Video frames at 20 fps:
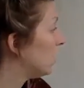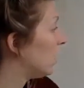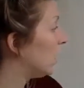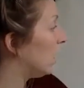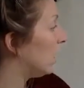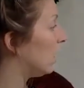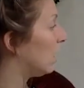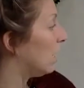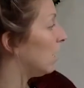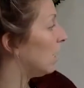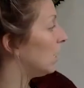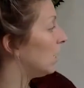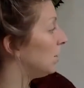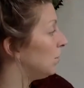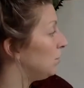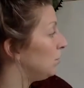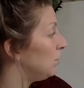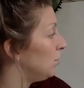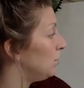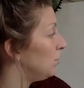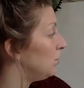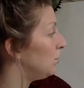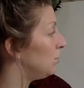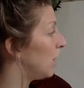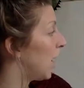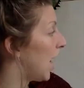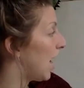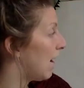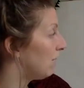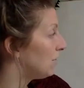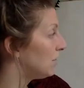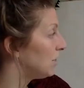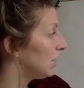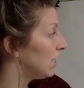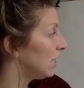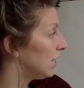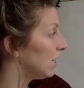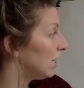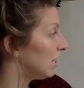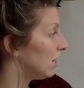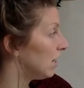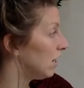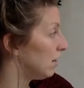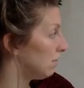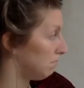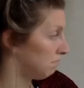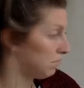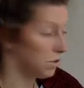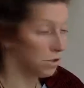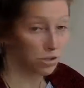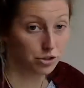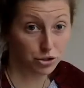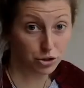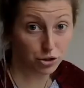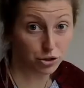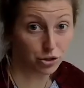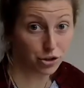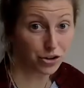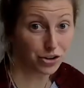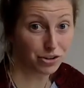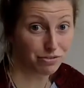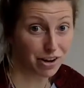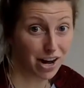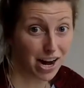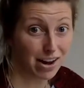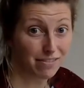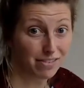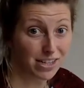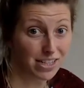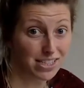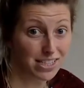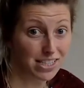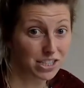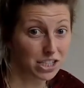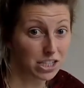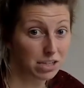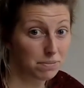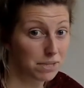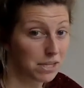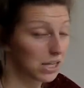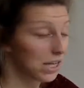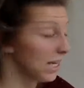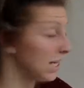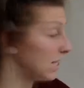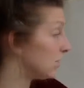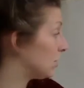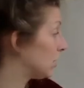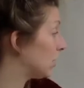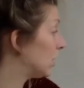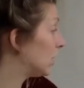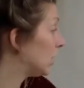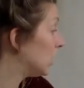And you have to get up to 35 because that's going to be your answer.